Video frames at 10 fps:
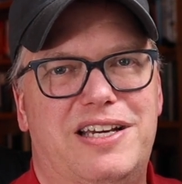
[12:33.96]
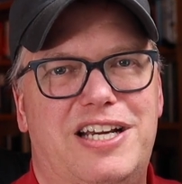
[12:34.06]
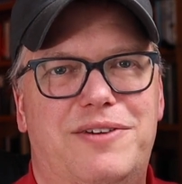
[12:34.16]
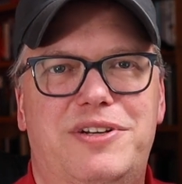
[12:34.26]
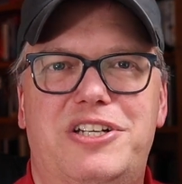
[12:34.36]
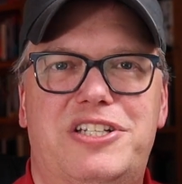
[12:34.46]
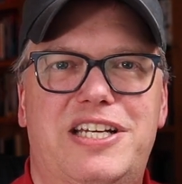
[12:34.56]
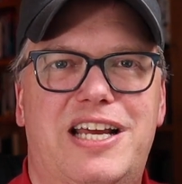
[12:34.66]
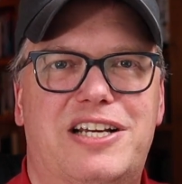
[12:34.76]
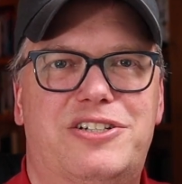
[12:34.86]
And if you just
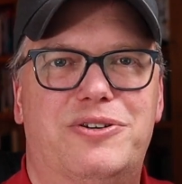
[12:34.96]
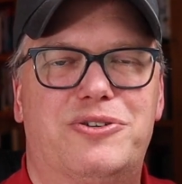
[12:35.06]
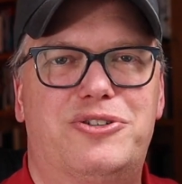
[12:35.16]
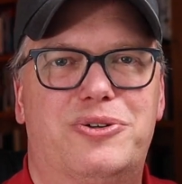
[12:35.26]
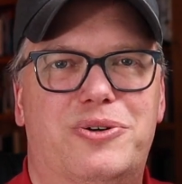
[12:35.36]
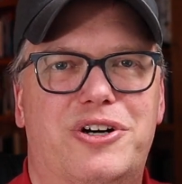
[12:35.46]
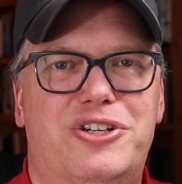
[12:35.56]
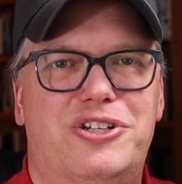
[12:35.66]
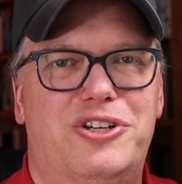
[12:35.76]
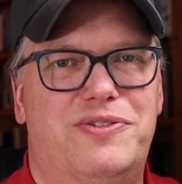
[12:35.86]
need external
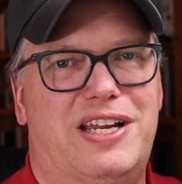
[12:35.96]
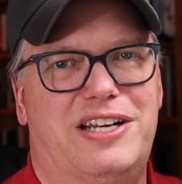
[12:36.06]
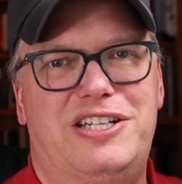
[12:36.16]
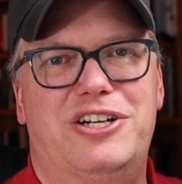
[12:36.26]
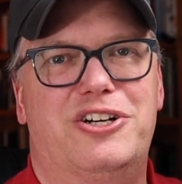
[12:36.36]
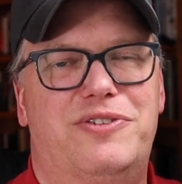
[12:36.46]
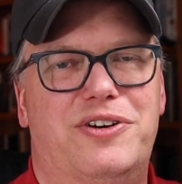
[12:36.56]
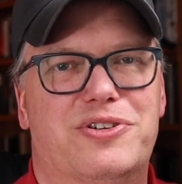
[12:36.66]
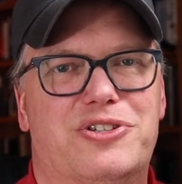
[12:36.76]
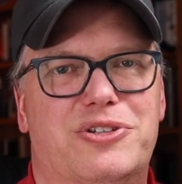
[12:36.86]
storage, you've got a tier of
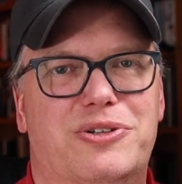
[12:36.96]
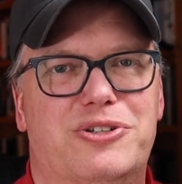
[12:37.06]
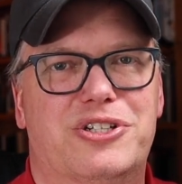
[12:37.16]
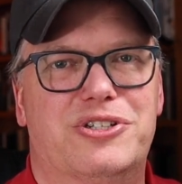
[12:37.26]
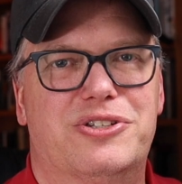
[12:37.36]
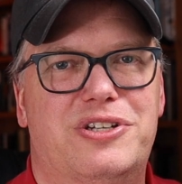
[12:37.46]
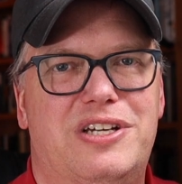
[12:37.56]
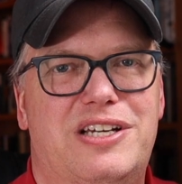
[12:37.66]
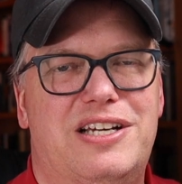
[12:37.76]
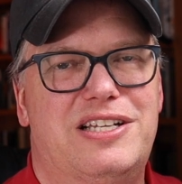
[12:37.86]
different solutions.
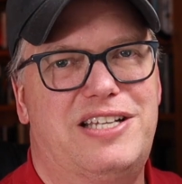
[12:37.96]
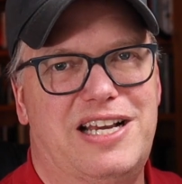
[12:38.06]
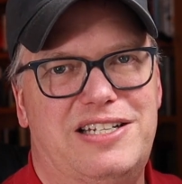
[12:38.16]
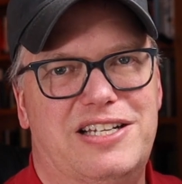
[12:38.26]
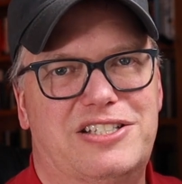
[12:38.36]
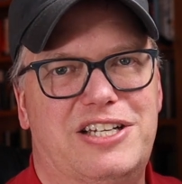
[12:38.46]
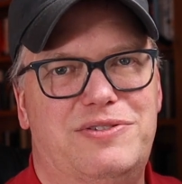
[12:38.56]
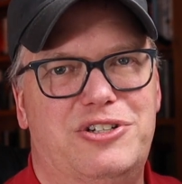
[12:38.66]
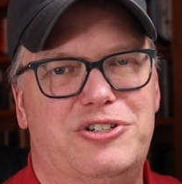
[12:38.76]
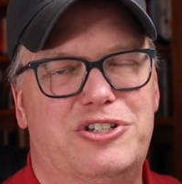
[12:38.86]
SanDisk
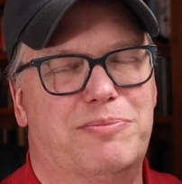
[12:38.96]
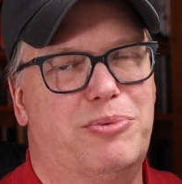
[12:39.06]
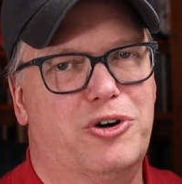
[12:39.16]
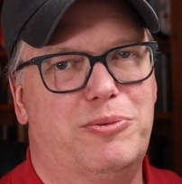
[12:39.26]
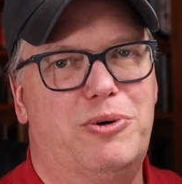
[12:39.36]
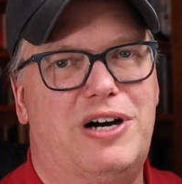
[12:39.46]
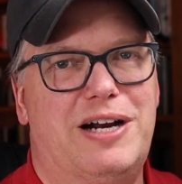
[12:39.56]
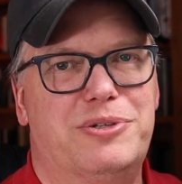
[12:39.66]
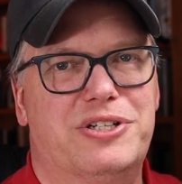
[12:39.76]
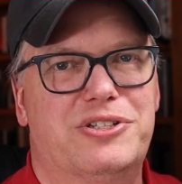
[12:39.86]
gives you some portable
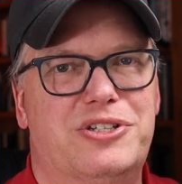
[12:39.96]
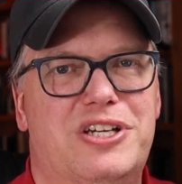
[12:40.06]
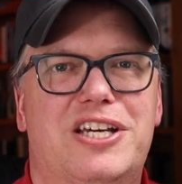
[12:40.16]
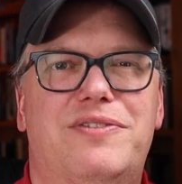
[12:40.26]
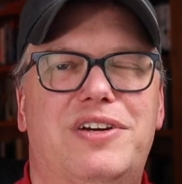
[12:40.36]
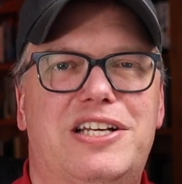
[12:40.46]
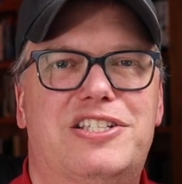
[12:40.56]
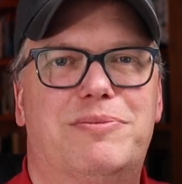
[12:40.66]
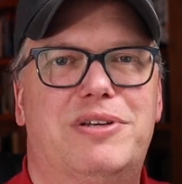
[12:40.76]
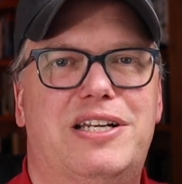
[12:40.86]
options. If you need
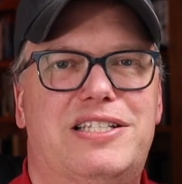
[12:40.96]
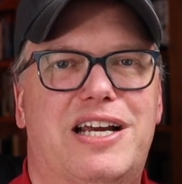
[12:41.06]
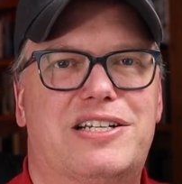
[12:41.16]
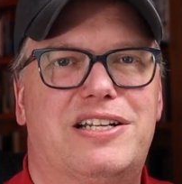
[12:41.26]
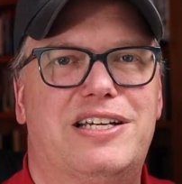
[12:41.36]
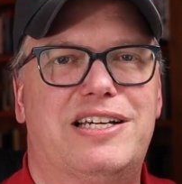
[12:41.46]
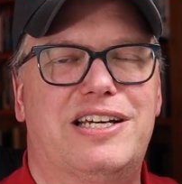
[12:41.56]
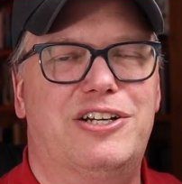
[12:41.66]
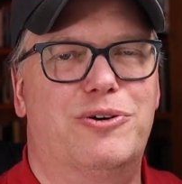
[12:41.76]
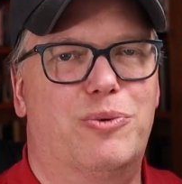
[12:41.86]
something that's actually
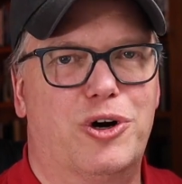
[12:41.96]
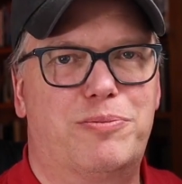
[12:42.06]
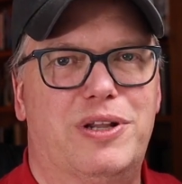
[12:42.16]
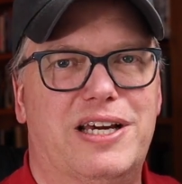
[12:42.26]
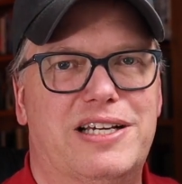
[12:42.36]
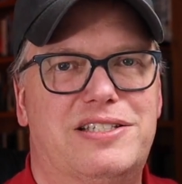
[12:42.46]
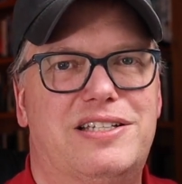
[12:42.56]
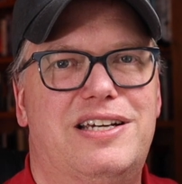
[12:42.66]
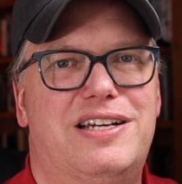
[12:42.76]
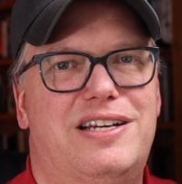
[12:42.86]
in your workplace,
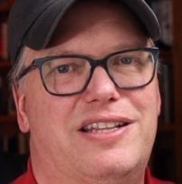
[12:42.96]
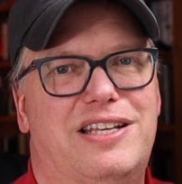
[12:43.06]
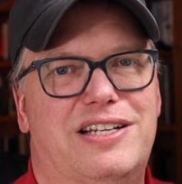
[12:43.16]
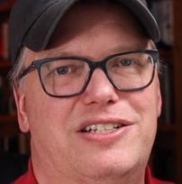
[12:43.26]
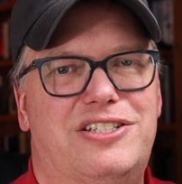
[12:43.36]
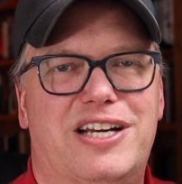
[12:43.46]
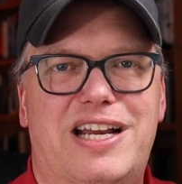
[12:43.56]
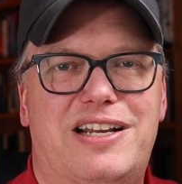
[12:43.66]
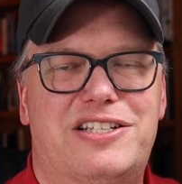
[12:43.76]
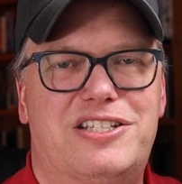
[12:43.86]
then check
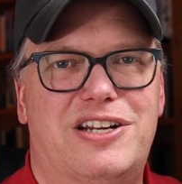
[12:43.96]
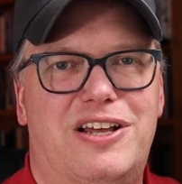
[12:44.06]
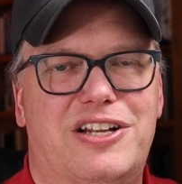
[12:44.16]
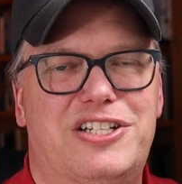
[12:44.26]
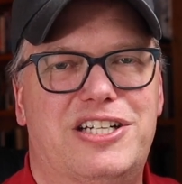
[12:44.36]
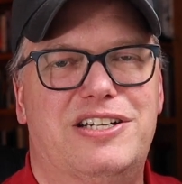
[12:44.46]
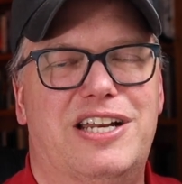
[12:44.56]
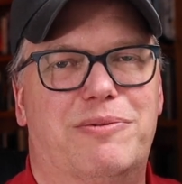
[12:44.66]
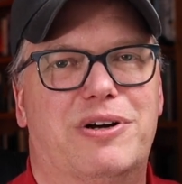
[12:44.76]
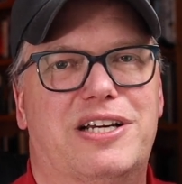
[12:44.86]
out a Synology
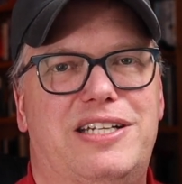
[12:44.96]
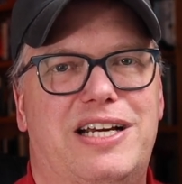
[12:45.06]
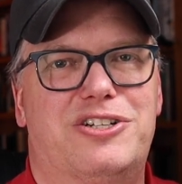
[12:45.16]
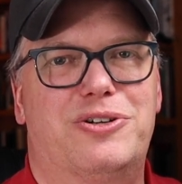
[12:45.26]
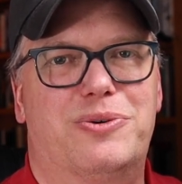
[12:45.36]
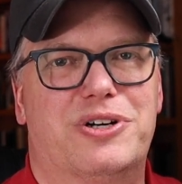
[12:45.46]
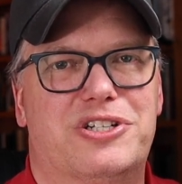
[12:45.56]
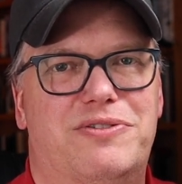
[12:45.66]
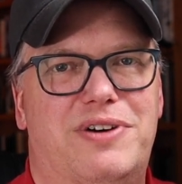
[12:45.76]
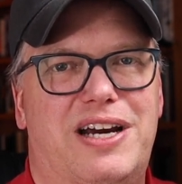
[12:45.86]
network attached storage
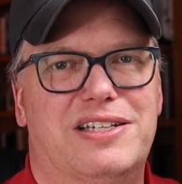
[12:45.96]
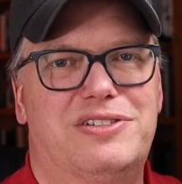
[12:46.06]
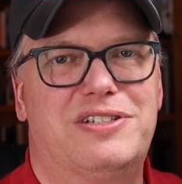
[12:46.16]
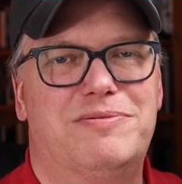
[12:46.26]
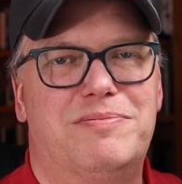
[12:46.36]
device.